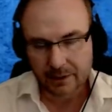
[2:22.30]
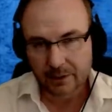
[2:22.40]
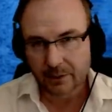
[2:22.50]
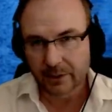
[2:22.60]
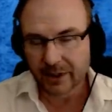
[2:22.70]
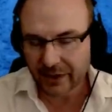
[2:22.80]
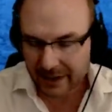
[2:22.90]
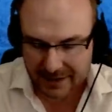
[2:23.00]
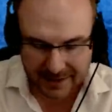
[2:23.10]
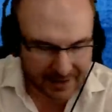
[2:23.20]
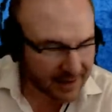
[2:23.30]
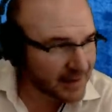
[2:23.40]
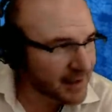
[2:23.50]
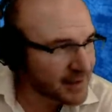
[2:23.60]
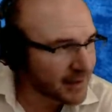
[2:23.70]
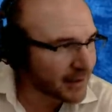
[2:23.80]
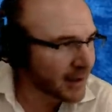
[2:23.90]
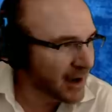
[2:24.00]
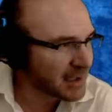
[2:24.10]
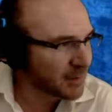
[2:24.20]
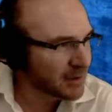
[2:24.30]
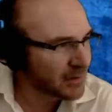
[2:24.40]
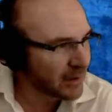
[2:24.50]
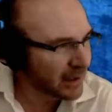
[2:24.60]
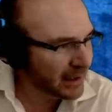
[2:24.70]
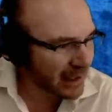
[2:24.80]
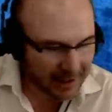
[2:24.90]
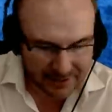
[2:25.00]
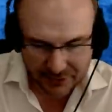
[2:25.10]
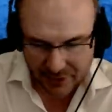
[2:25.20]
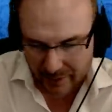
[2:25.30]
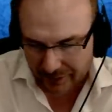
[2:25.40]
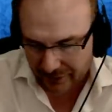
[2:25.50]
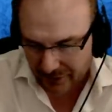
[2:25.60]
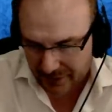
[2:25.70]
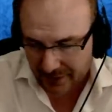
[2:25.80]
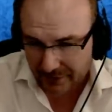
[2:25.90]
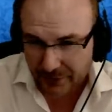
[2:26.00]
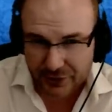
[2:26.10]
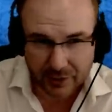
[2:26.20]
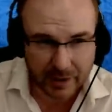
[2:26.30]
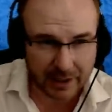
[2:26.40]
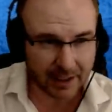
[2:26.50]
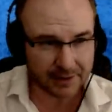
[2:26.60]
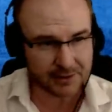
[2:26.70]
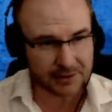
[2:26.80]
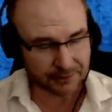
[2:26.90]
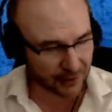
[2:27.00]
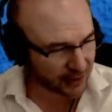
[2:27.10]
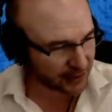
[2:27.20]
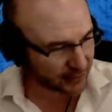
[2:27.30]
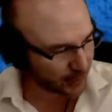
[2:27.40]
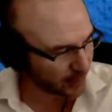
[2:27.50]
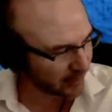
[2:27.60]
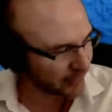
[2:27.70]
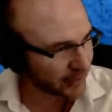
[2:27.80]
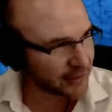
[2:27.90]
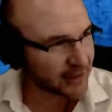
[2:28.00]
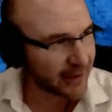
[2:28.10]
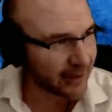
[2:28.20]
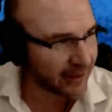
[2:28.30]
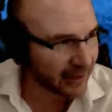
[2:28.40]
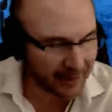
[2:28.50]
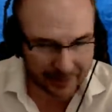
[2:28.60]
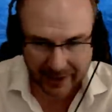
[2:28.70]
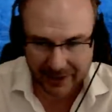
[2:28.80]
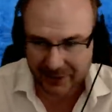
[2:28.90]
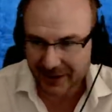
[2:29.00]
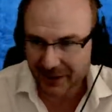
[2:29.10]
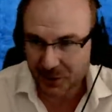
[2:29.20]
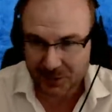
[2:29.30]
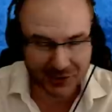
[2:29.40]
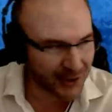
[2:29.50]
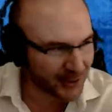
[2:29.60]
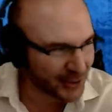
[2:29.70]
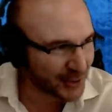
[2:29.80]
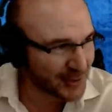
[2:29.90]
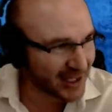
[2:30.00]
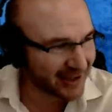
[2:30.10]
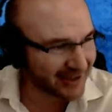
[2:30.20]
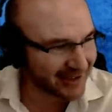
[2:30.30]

What do you think this is? This isn't the Gospels where the last shall be first and the first shall be last. The first will be first here on the Pine Creek YouTube channel.